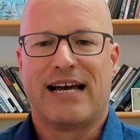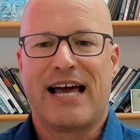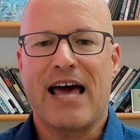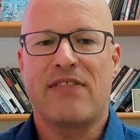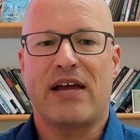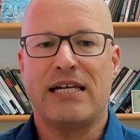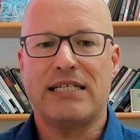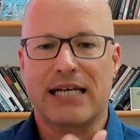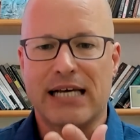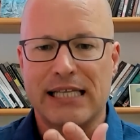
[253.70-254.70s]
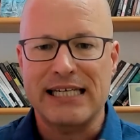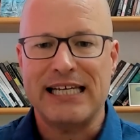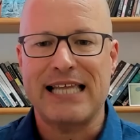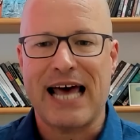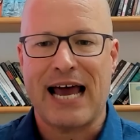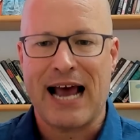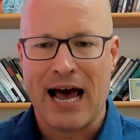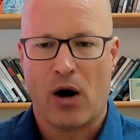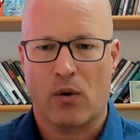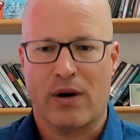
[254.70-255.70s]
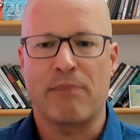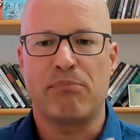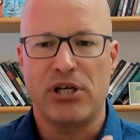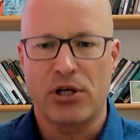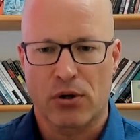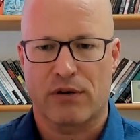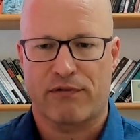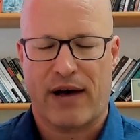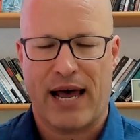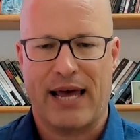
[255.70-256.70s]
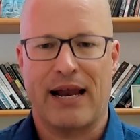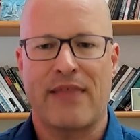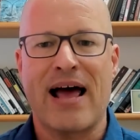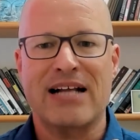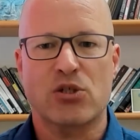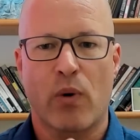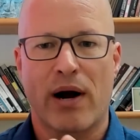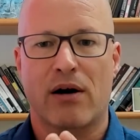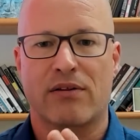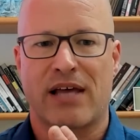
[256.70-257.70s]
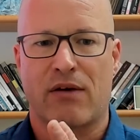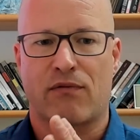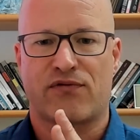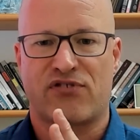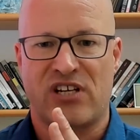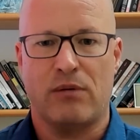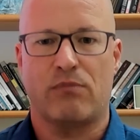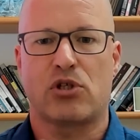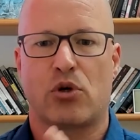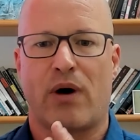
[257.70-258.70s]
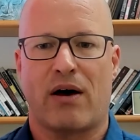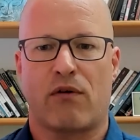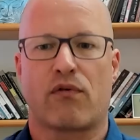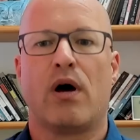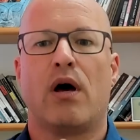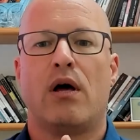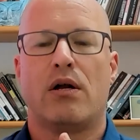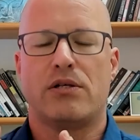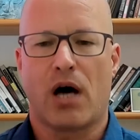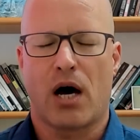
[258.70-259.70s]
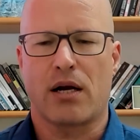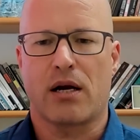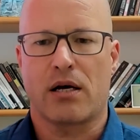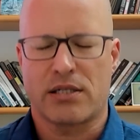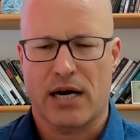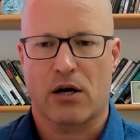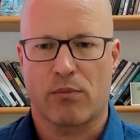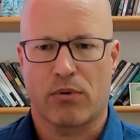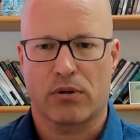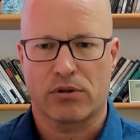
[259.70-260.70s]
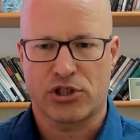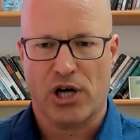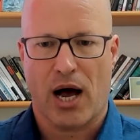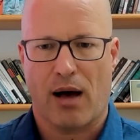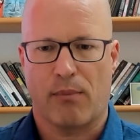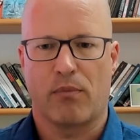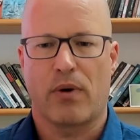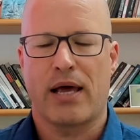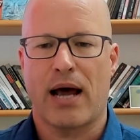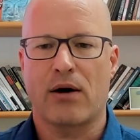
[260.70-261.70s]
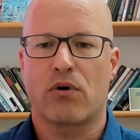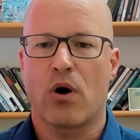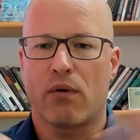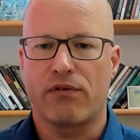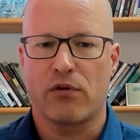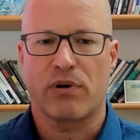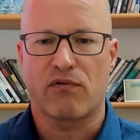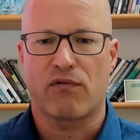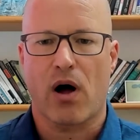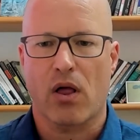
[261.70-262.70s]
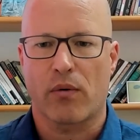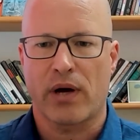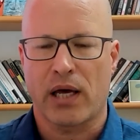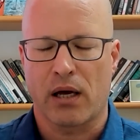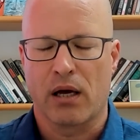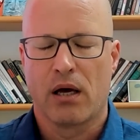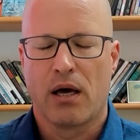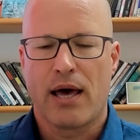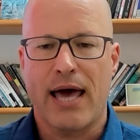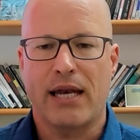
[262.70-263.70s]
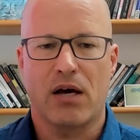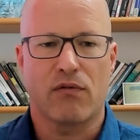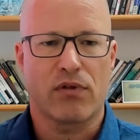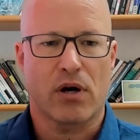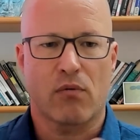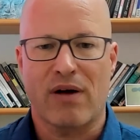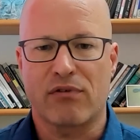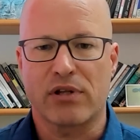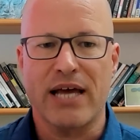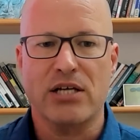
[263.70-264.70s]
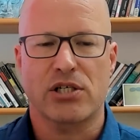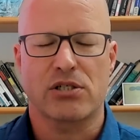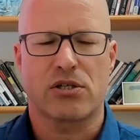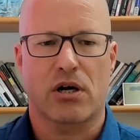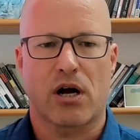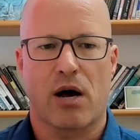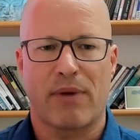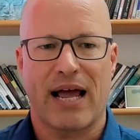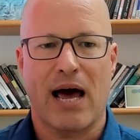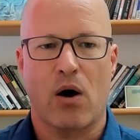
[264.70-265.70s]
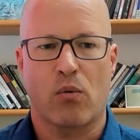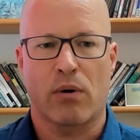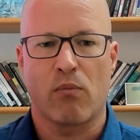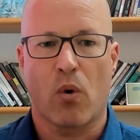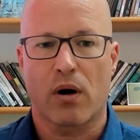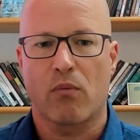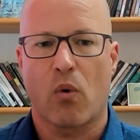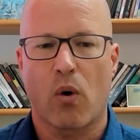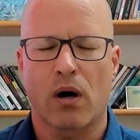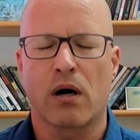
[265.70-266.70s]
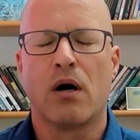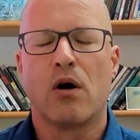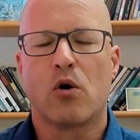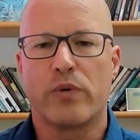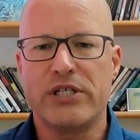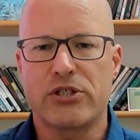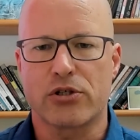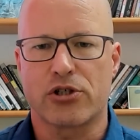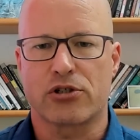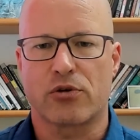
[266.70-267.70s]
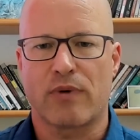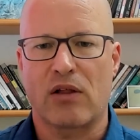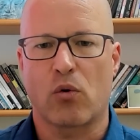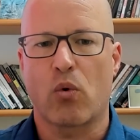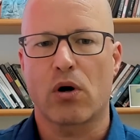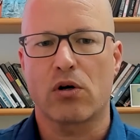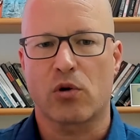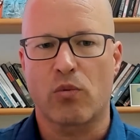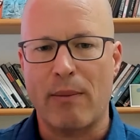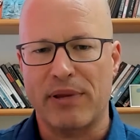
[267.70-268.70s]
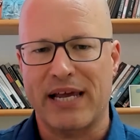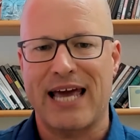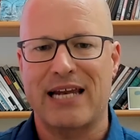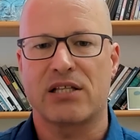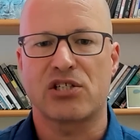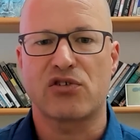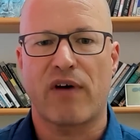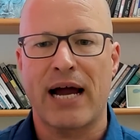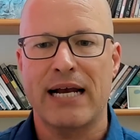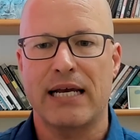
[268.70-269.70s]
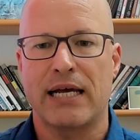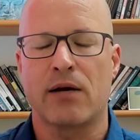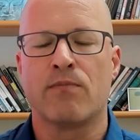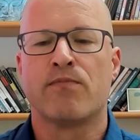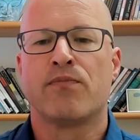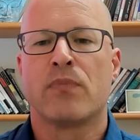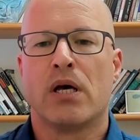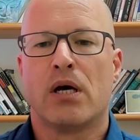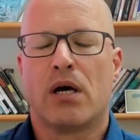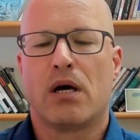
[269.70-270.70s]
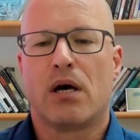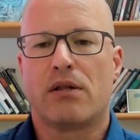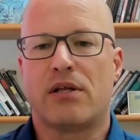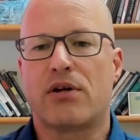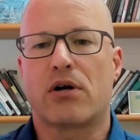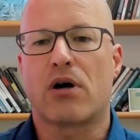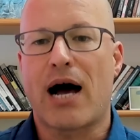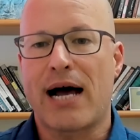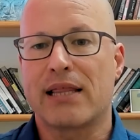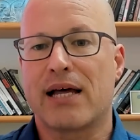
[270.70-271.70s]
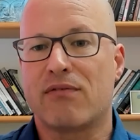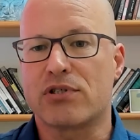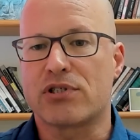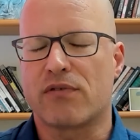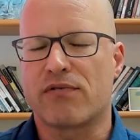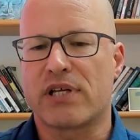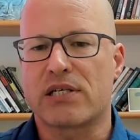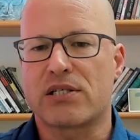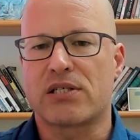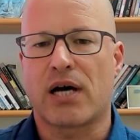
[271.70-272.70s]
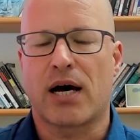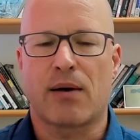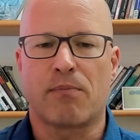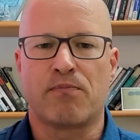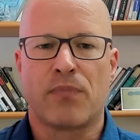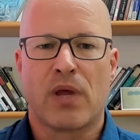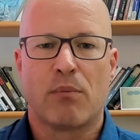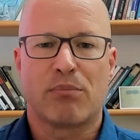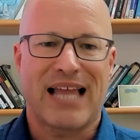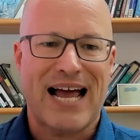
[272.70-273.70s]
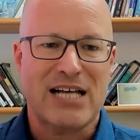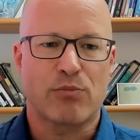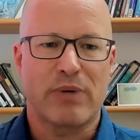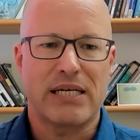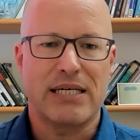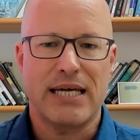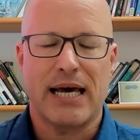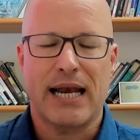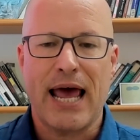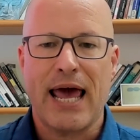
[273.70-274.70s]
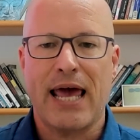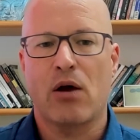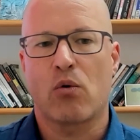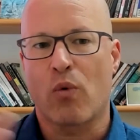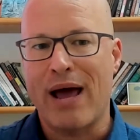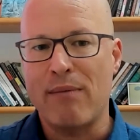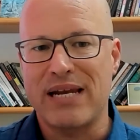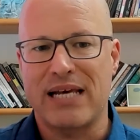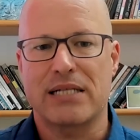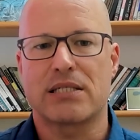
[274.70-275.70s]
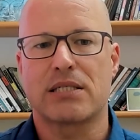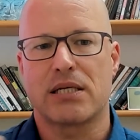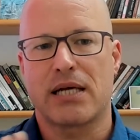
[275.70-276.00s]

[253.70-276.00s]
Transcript: And they need to clean that out and purify it. And that's where they've seemed to have done a terrible job. And I don't know if you've been following any of the revelations that are coming out where more and more researchers around the world are replicating this finding that there are high levels of this plasmid DNA remnants